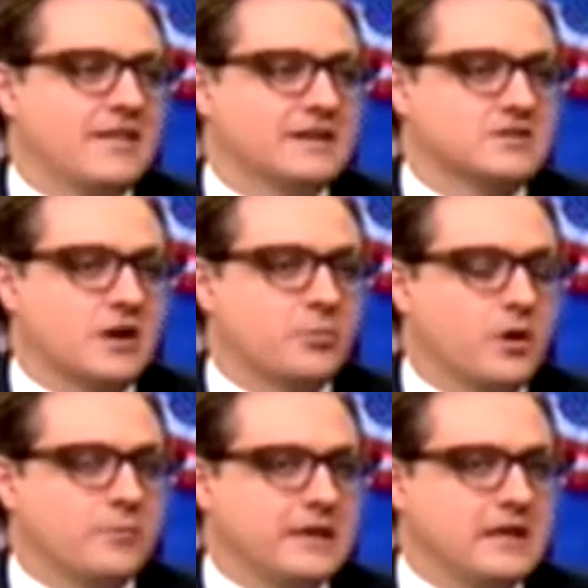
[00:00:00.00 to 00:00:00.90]
I think that's a strong
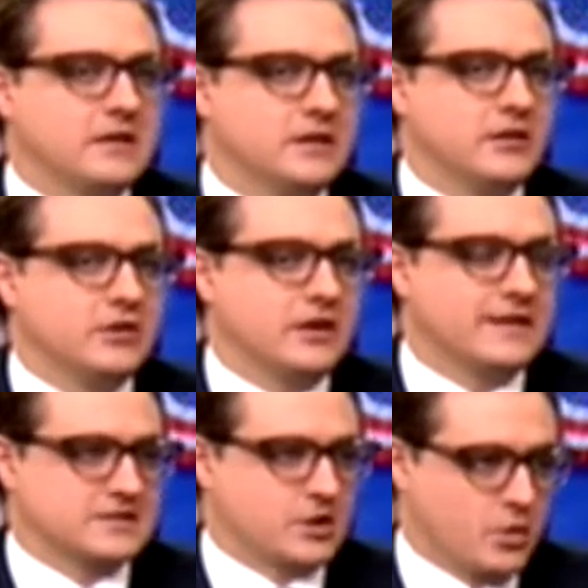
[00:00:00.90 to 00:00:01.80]
point, but he literally,
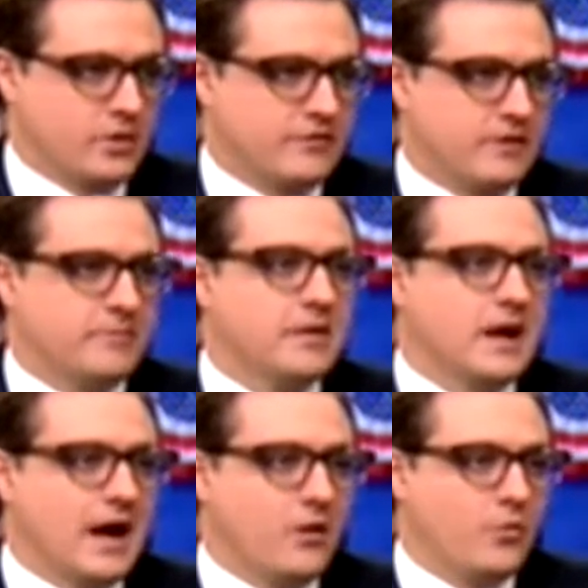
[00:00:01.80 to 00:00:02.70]
that's a quote of him,
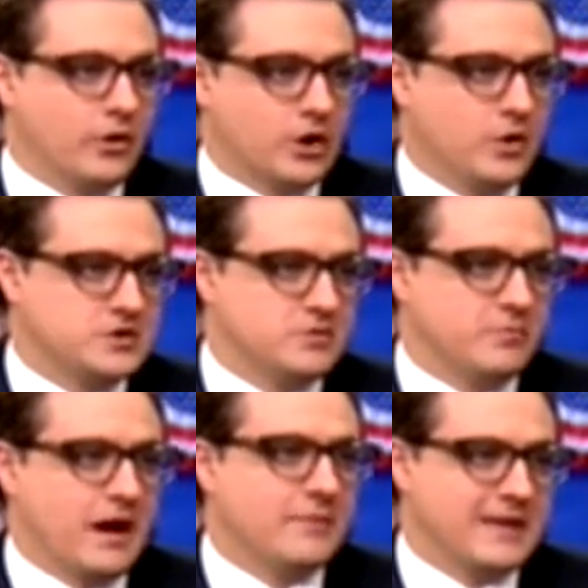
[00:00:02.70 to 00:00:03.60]
we're going to
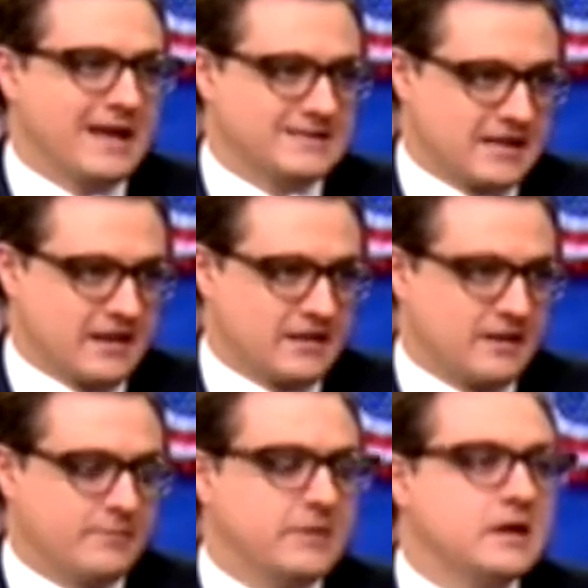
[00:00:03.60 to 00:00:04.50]
bomb the S out of
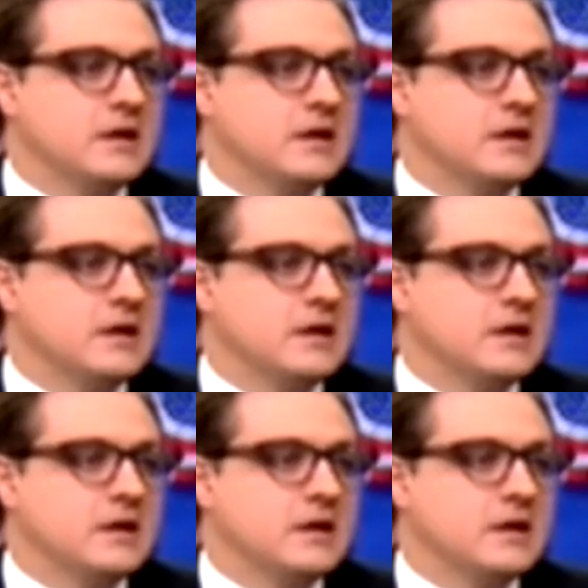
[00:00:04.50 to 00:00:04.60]
them.